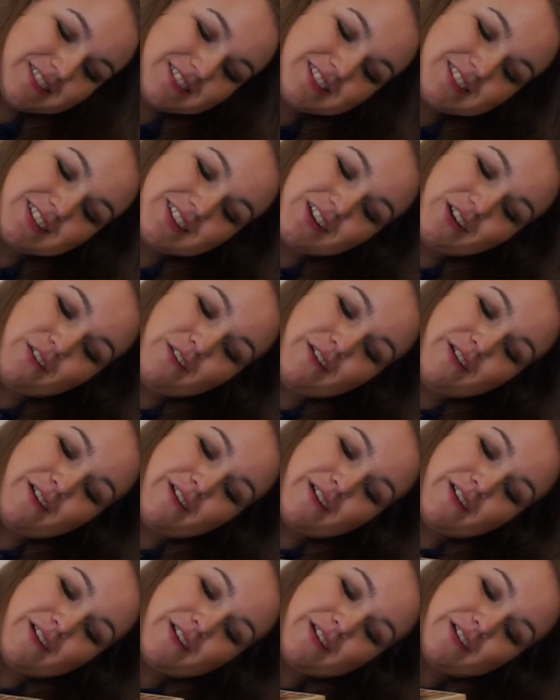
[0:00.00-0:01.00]
to go
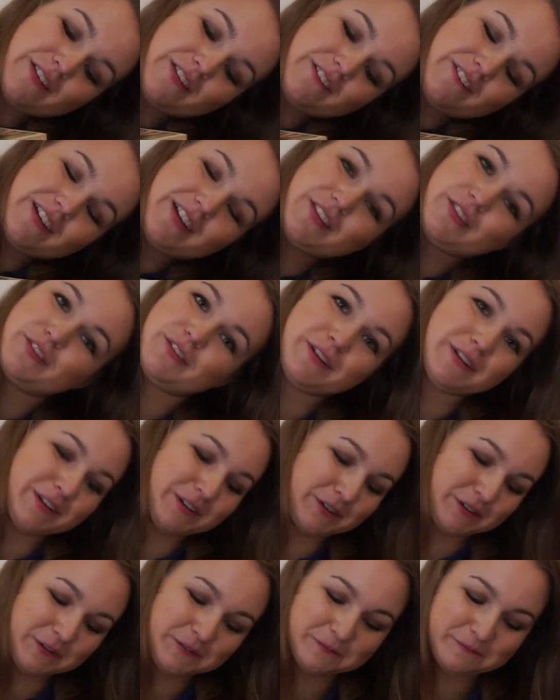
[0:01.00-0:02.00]
all the way
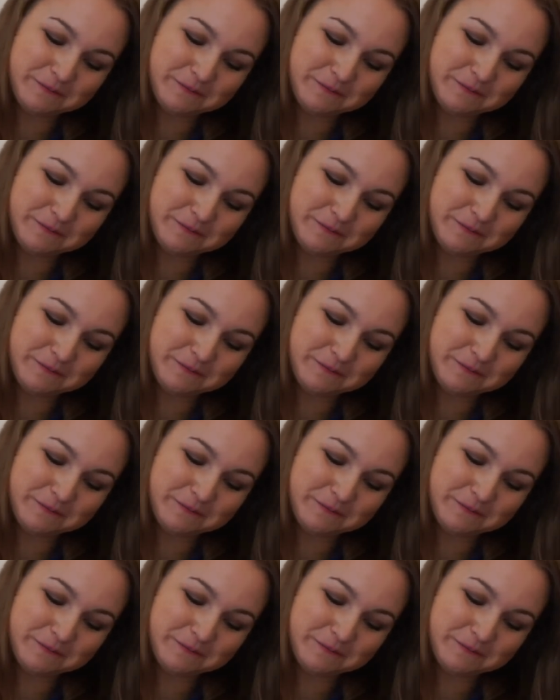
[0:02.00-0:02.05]
through.